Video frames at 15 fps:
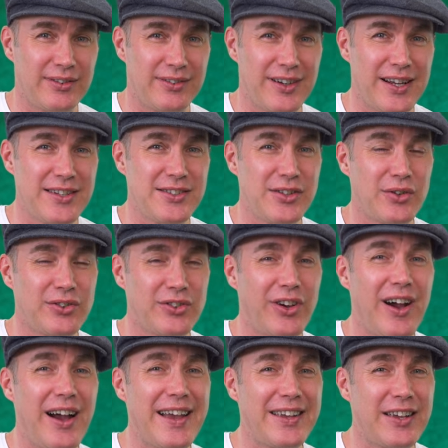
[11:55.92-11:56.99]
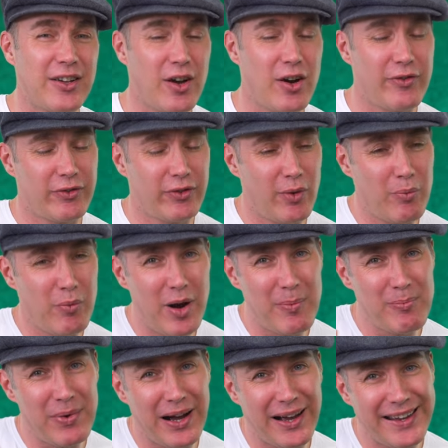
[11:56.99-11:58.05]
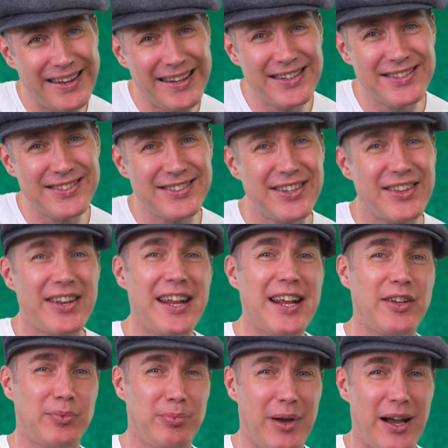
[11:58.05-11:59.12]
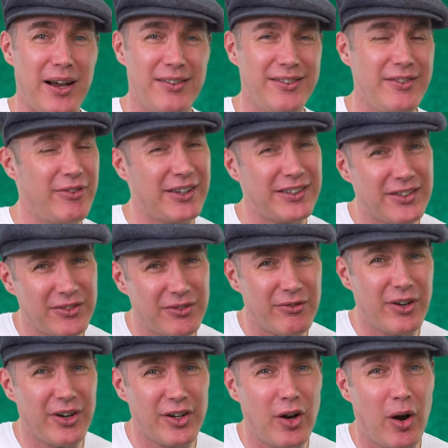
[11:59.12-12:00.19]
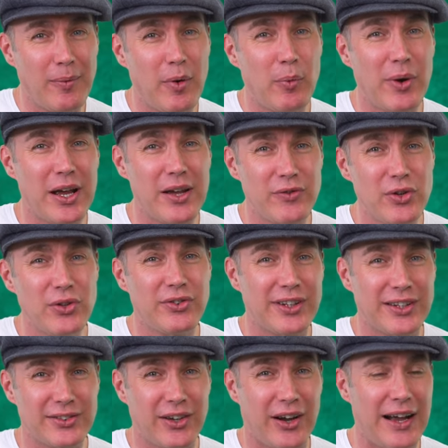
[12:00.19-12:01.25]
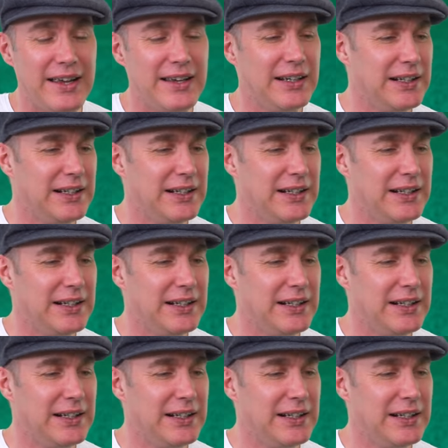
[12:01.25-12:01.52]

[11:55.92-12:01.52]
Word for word: Right? So a tie can go from one bar into the next bar. In fact, it's a very common way of using a tie.